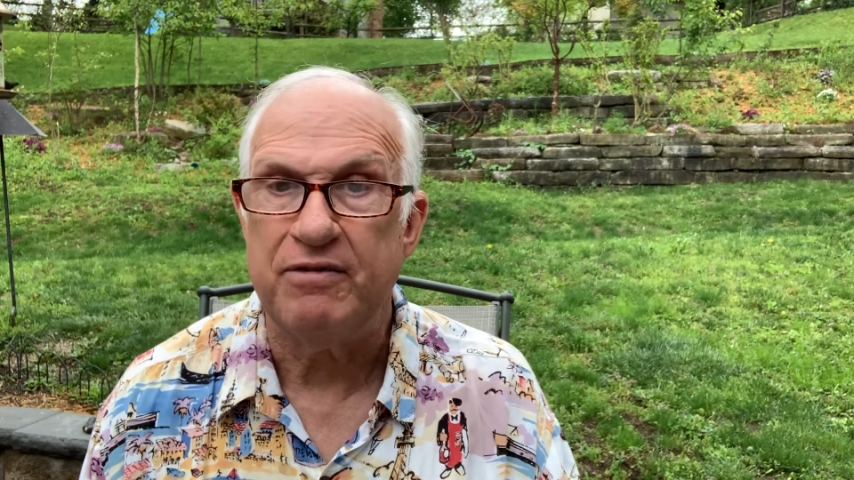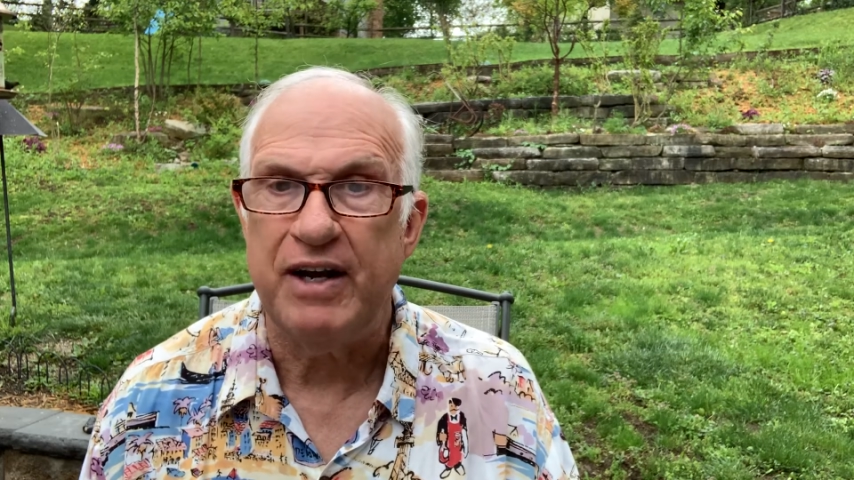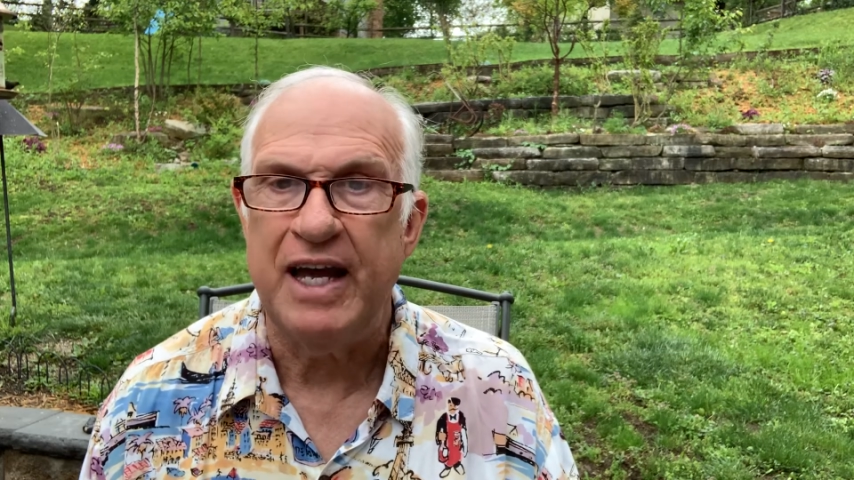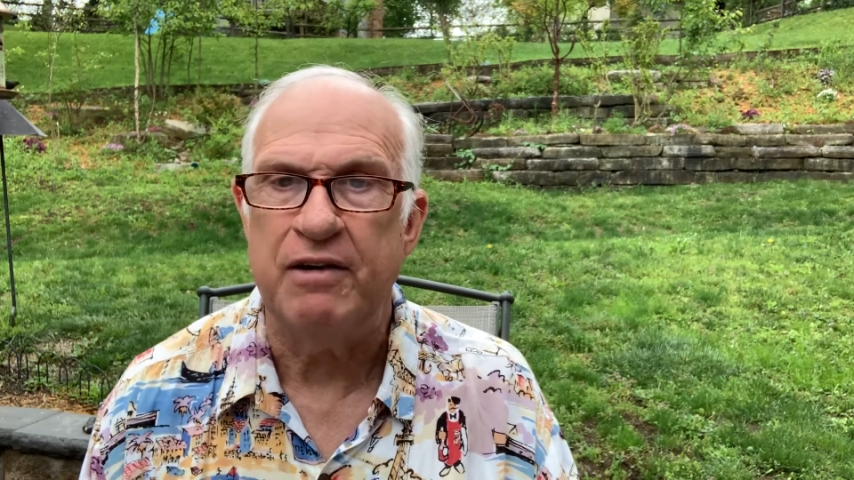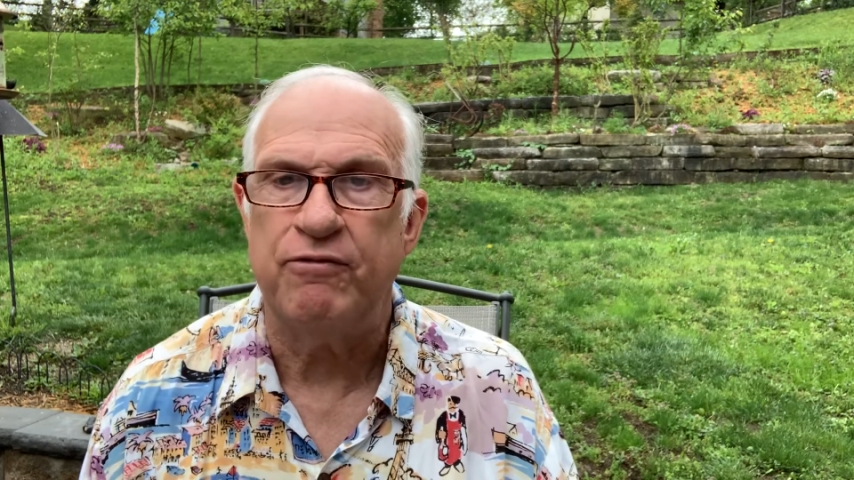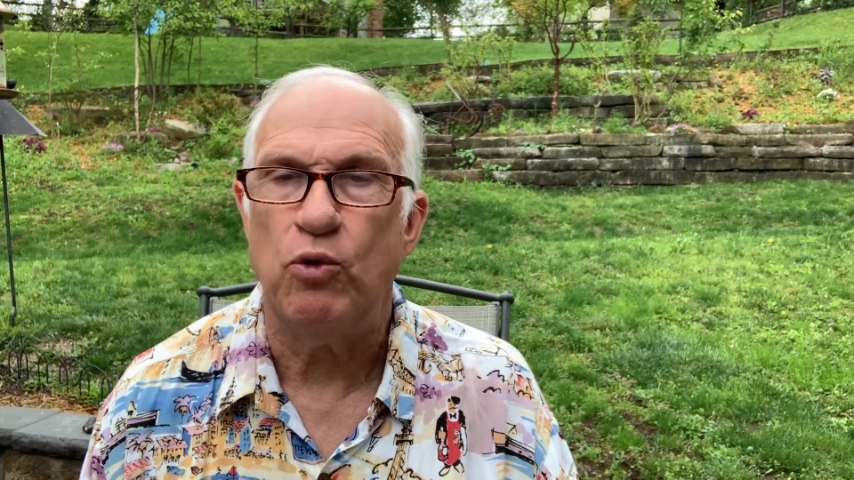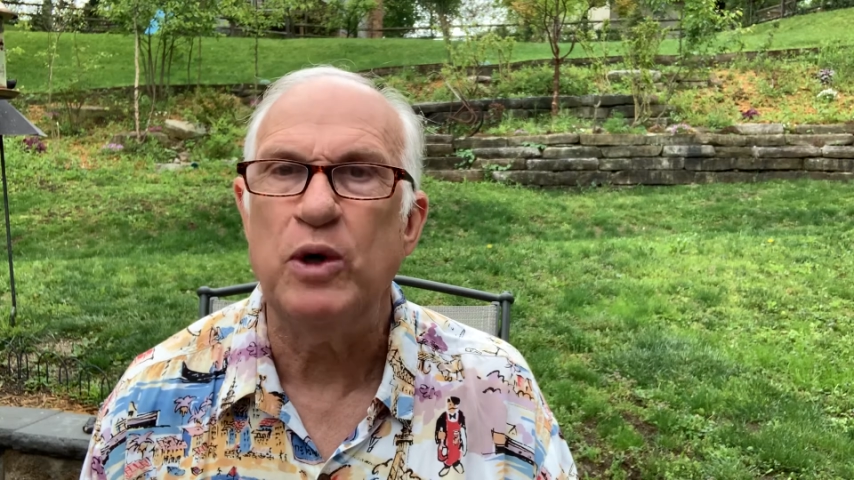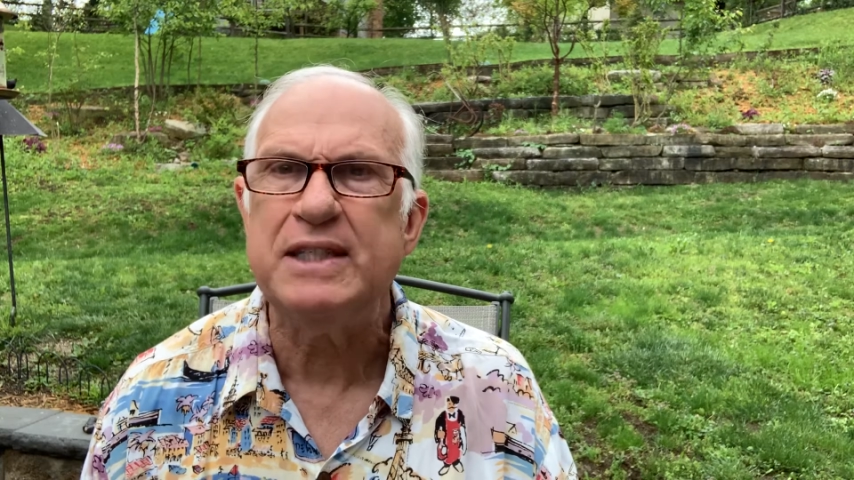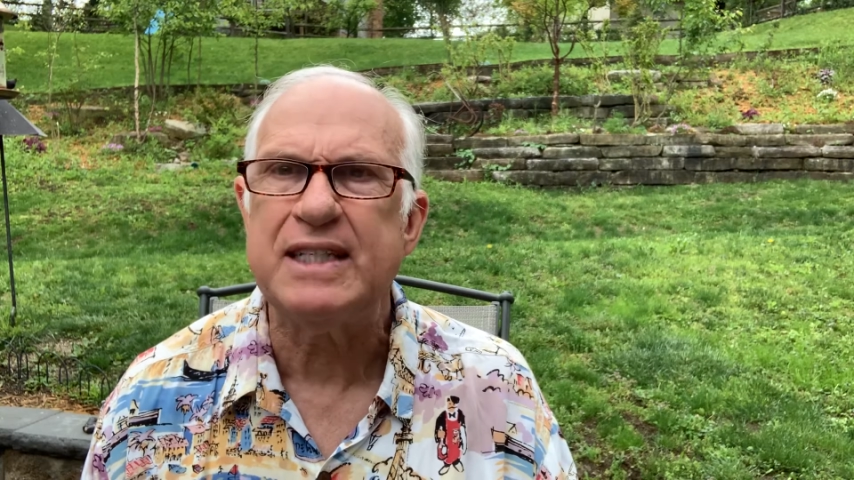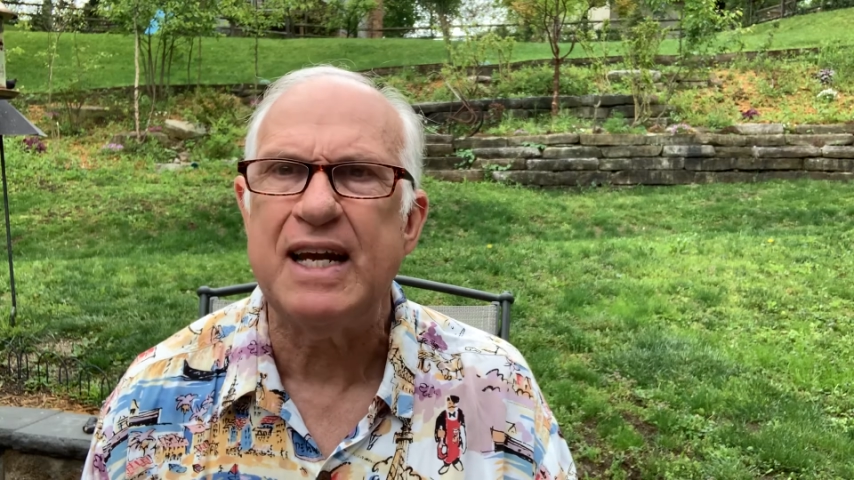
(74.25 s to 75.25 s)
and a
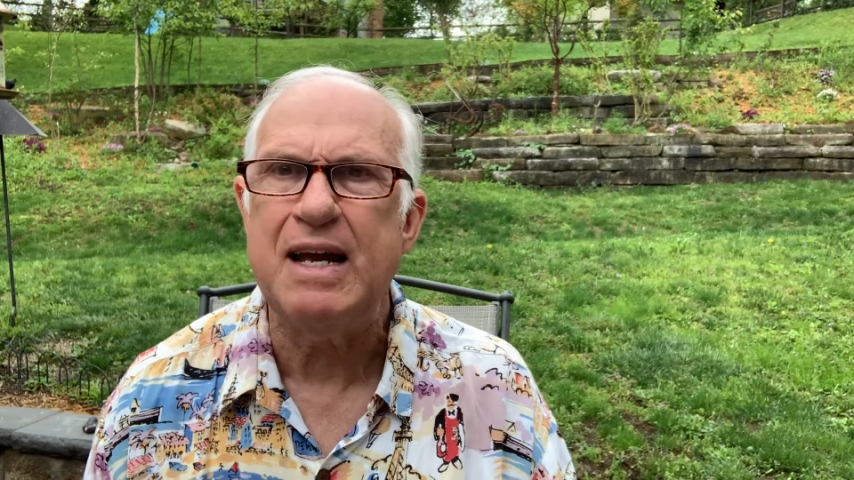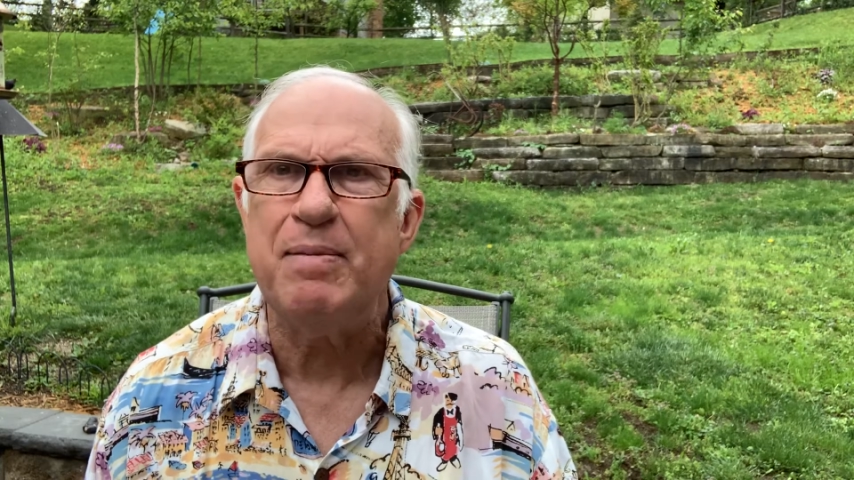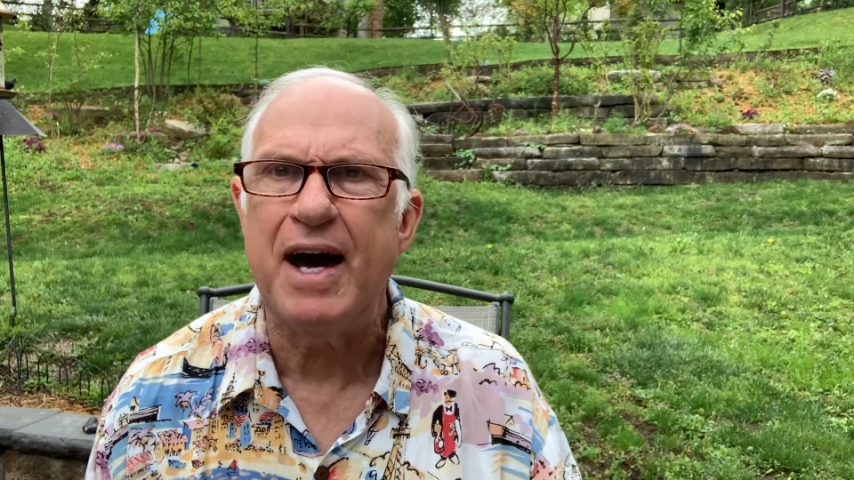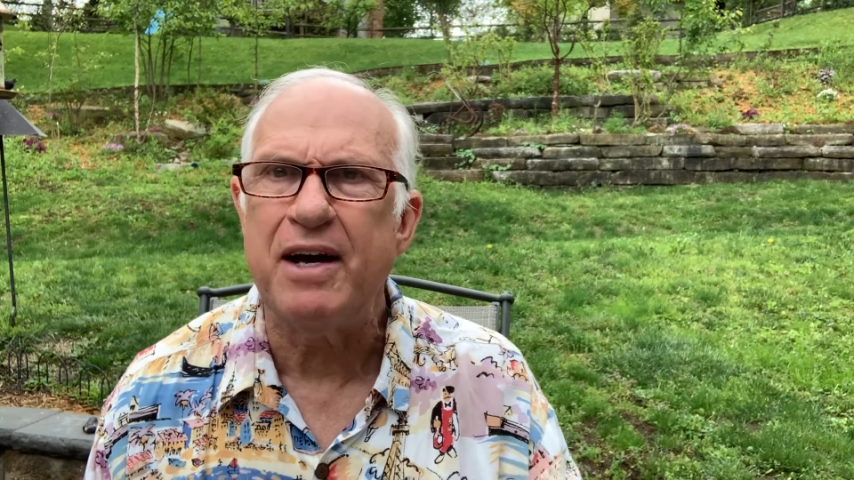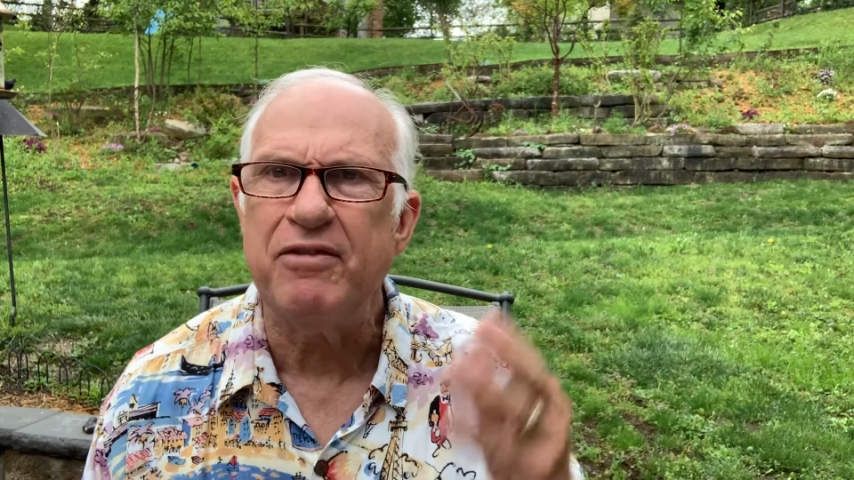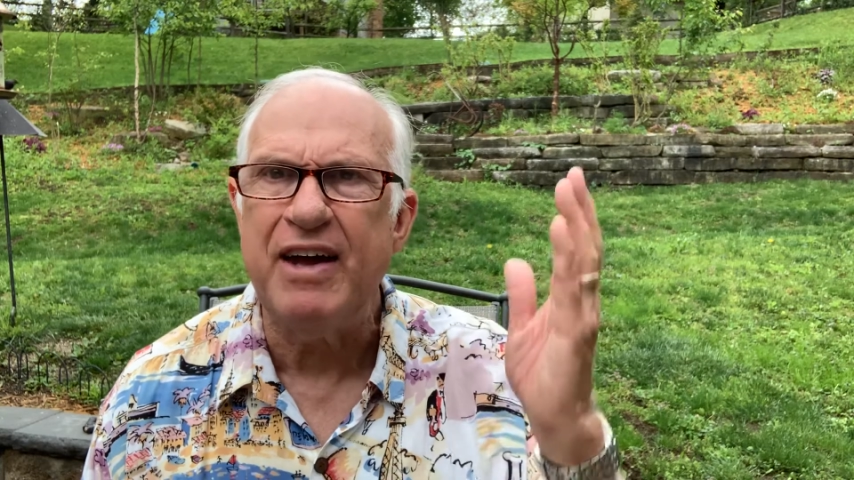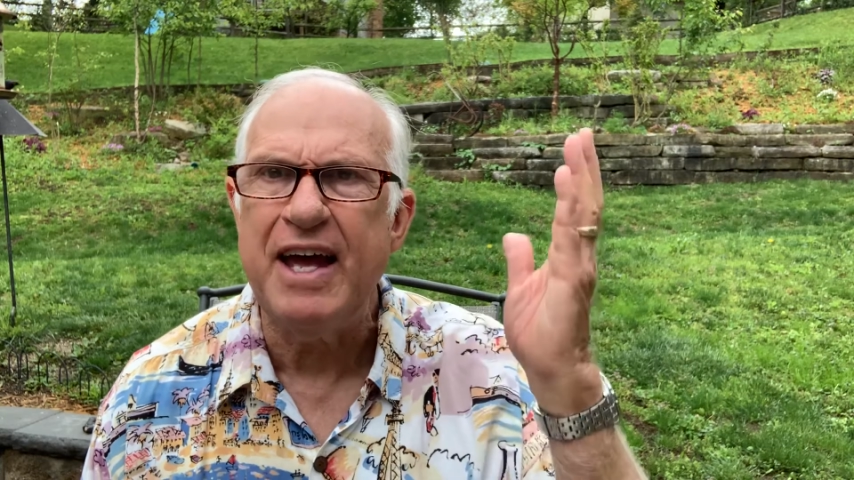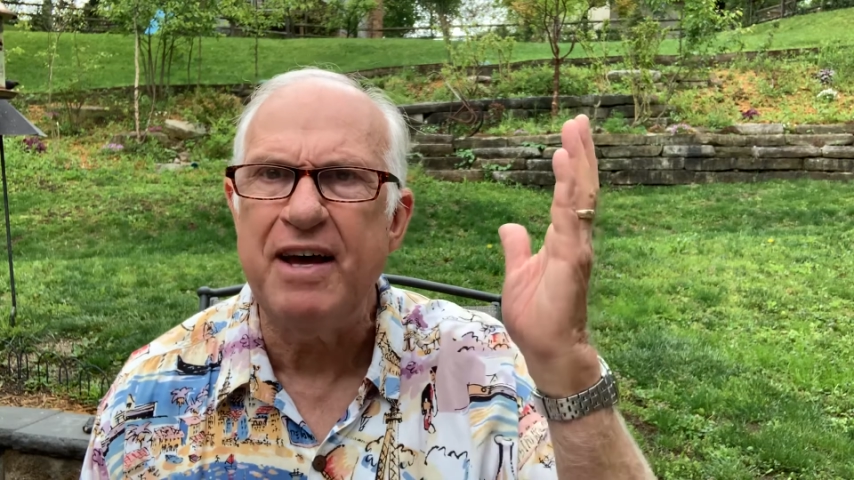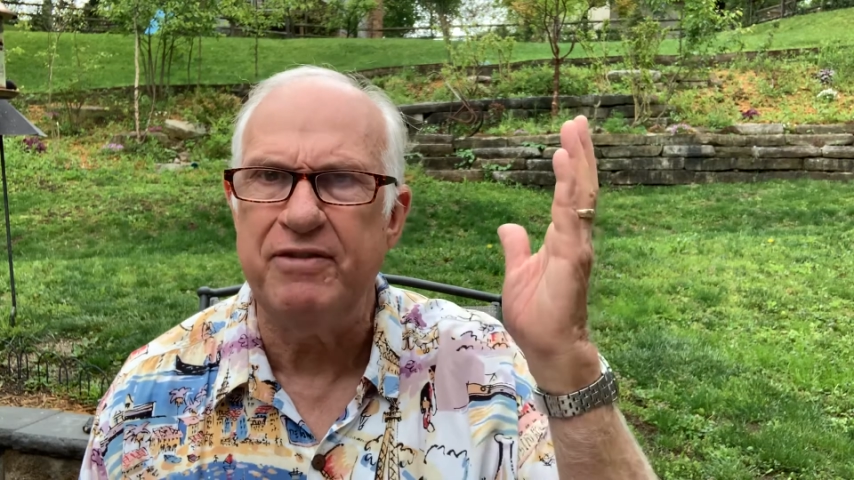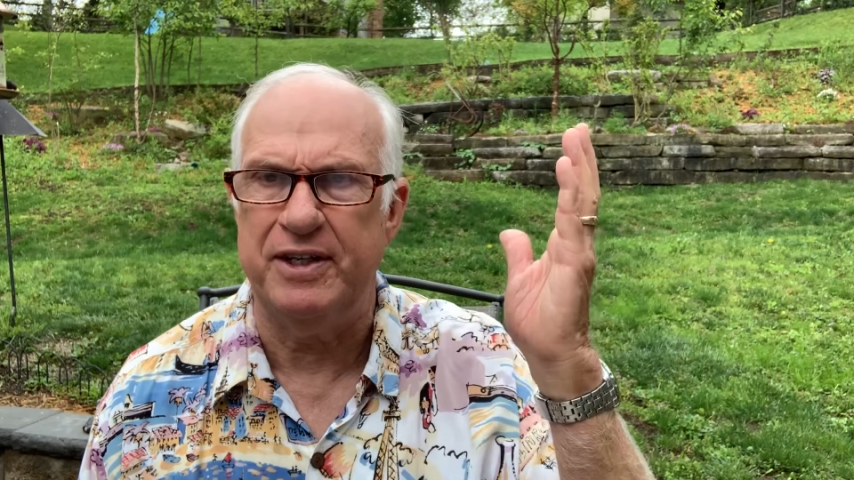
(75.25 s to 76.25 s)
voice came out of
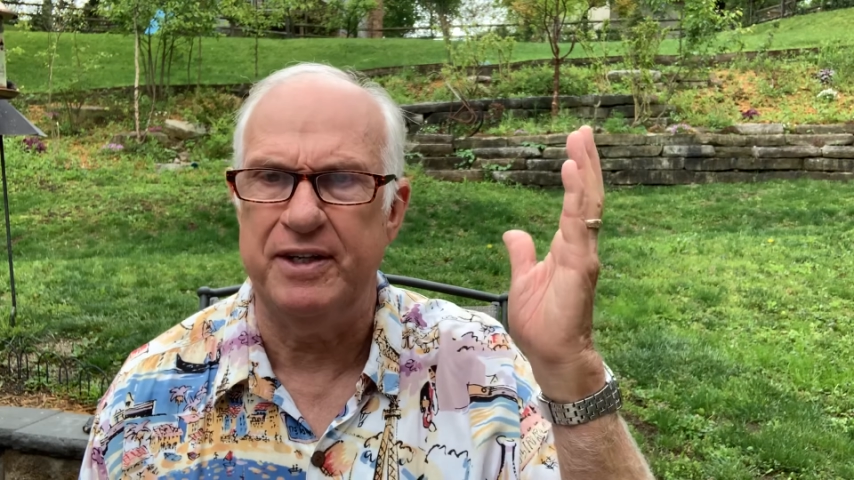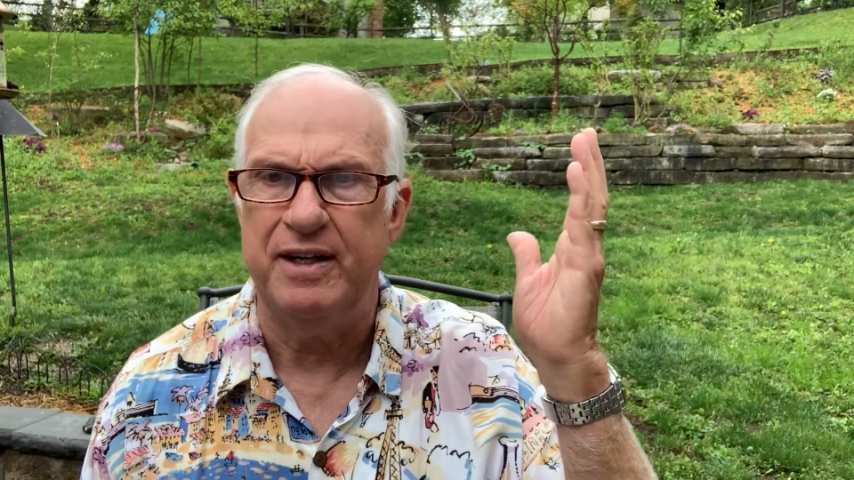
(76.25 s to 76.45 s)
heaven